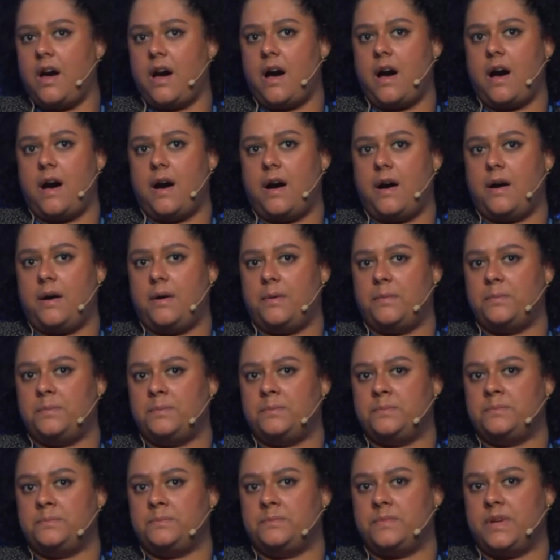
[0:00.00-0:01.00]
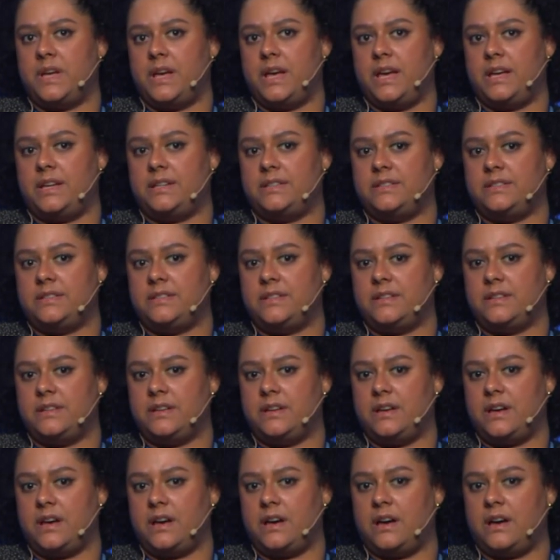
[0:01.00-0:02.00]
And
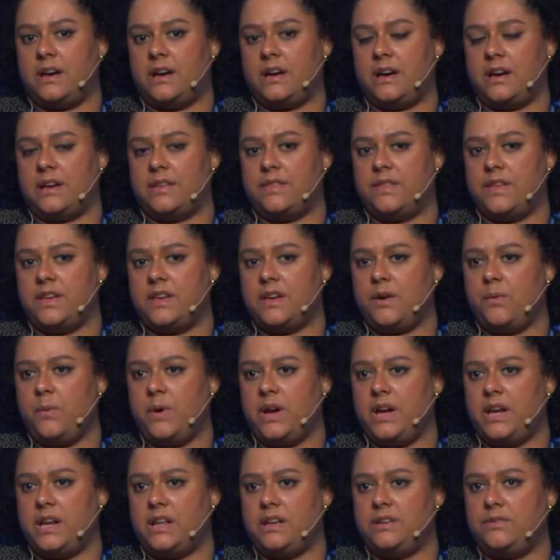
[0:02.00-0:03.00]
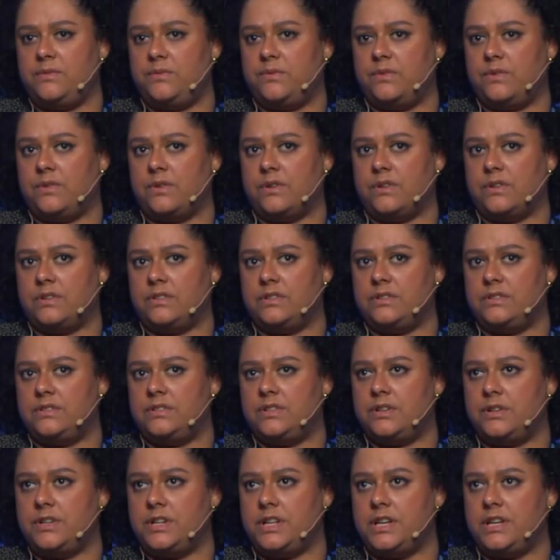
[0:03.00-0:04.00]
I think I waited for
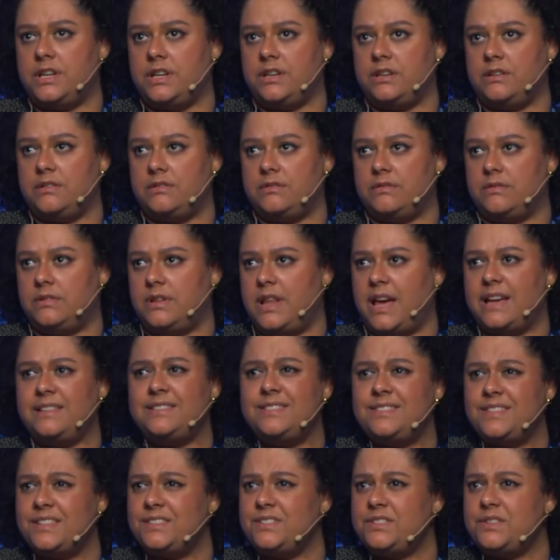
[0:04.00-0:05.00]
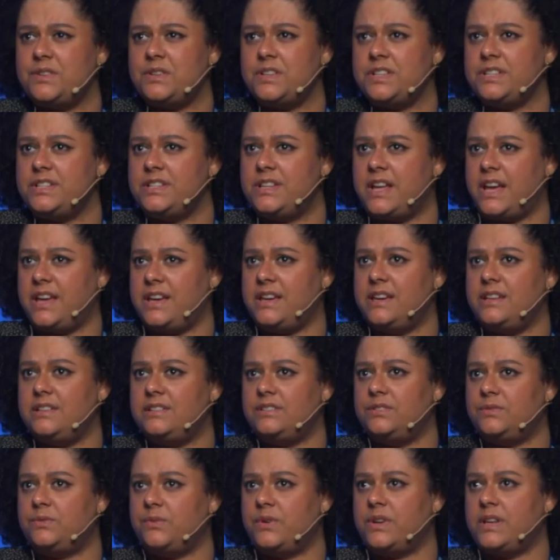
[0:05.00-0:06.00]
less than 30
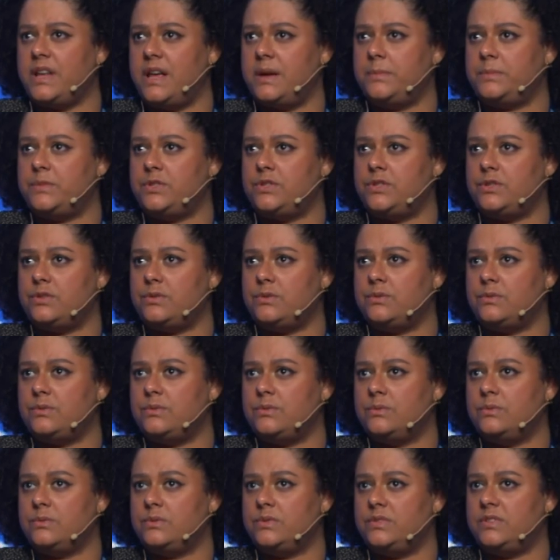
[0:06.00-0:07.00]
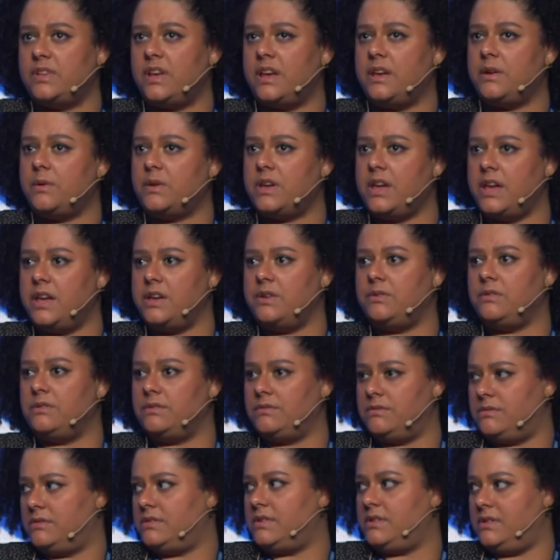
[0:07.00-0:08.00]
days for them to say,
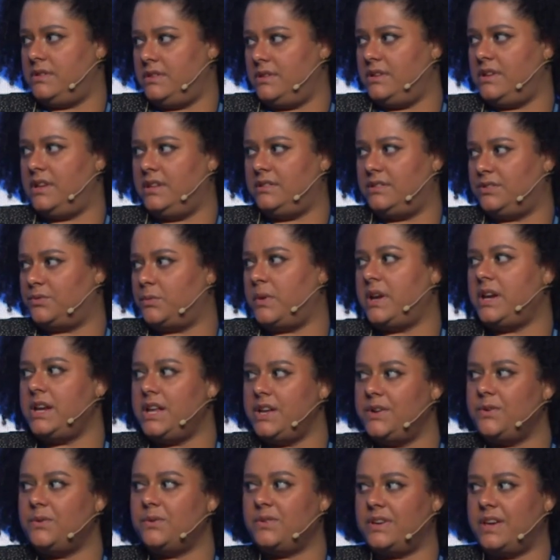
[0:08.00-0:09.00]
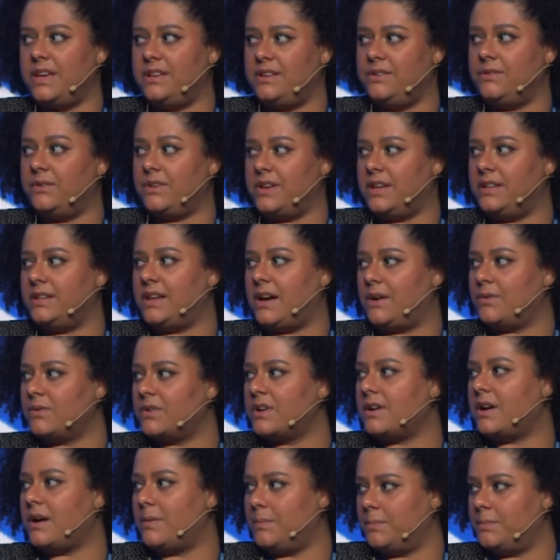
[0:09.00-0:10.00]
okay, it's ready, you can now
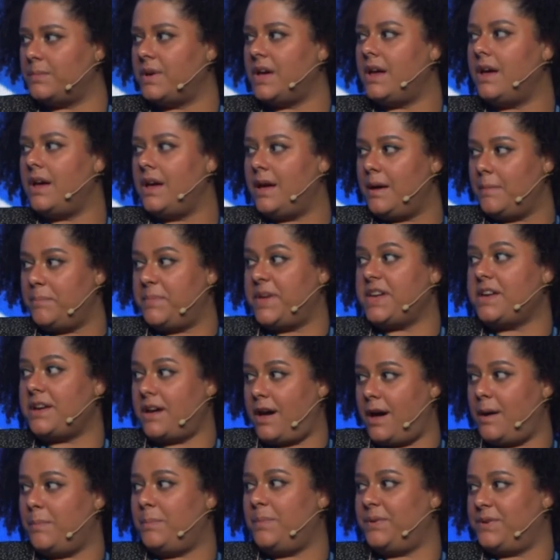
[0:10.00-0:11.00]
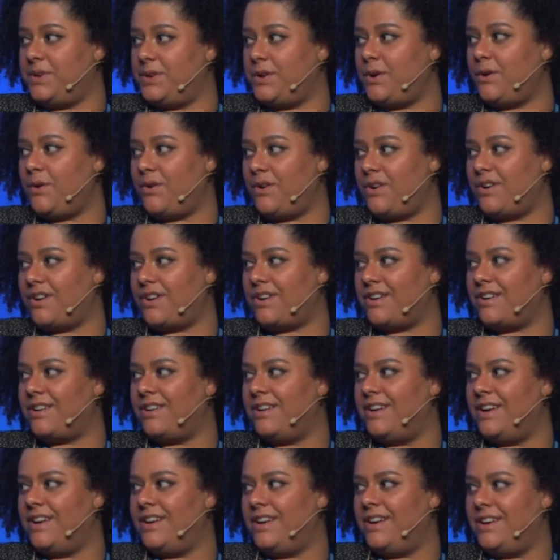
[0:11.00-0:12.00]
come pick up
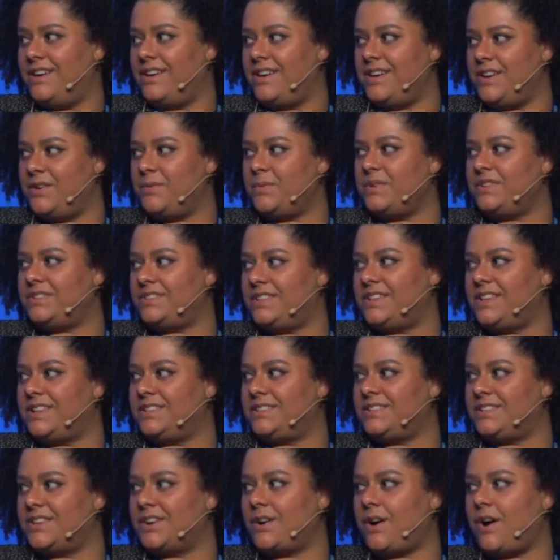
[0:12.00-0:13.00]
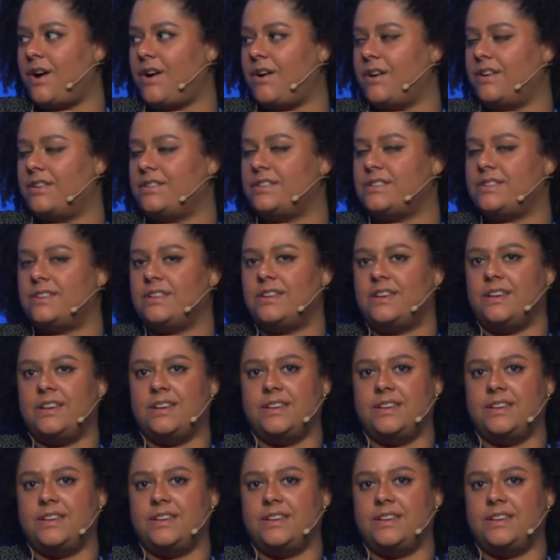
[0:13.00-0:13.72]
your e-residency card.